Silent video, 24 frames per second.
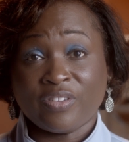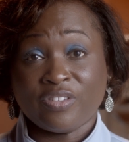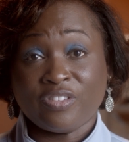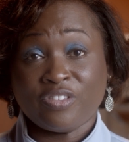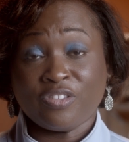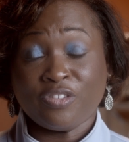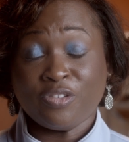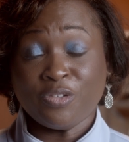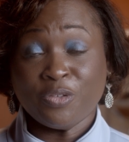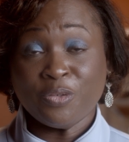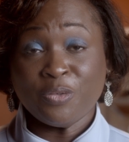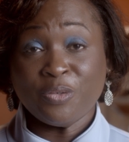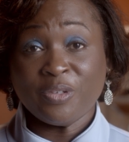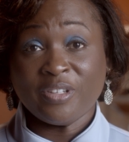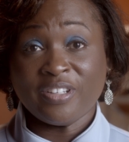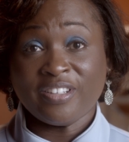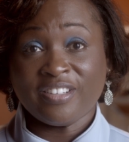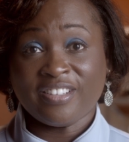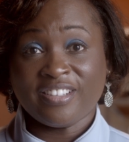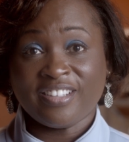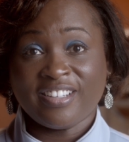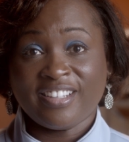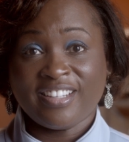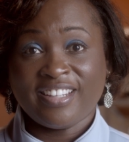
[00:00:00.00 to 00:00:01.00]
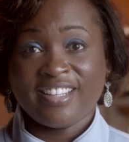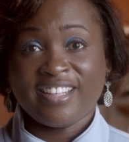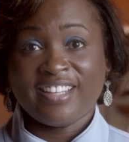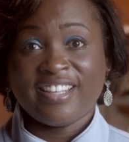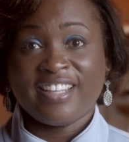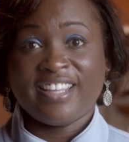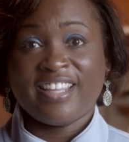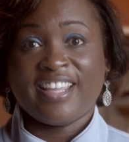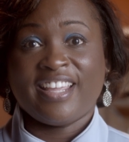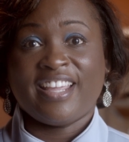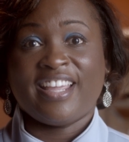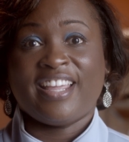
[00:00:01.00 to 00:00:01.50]
a student,
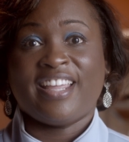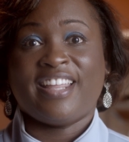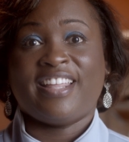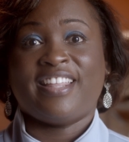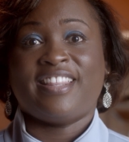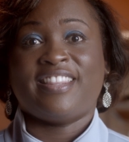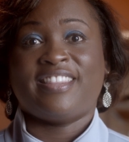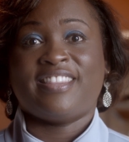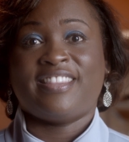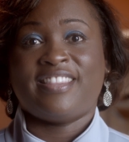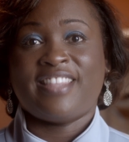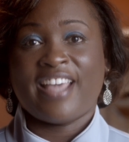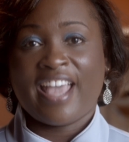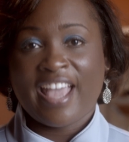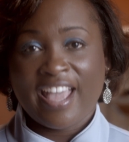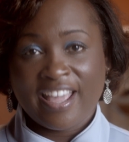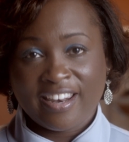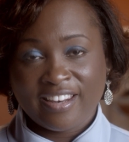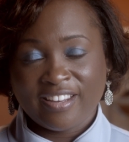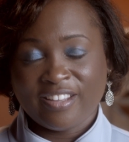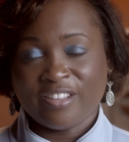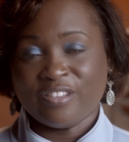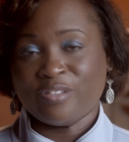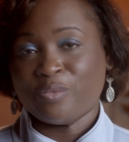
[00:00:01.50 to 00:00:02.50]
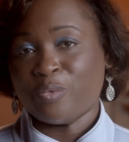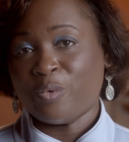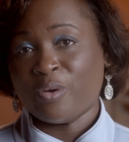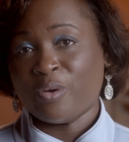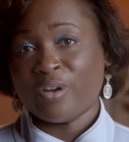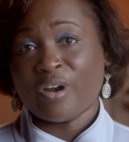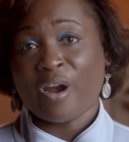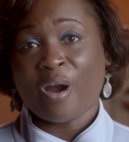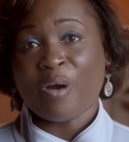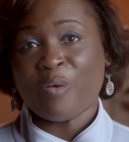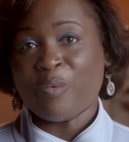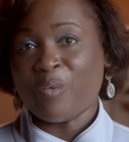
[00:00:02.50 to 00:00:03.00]
that is
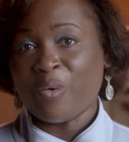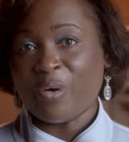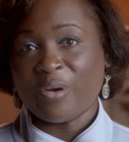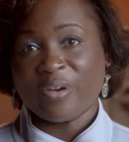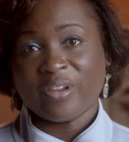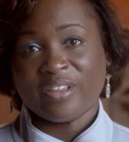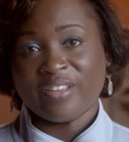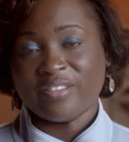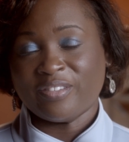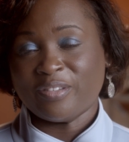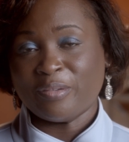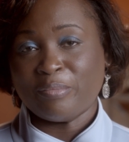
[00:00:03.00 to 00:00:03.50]
what our work is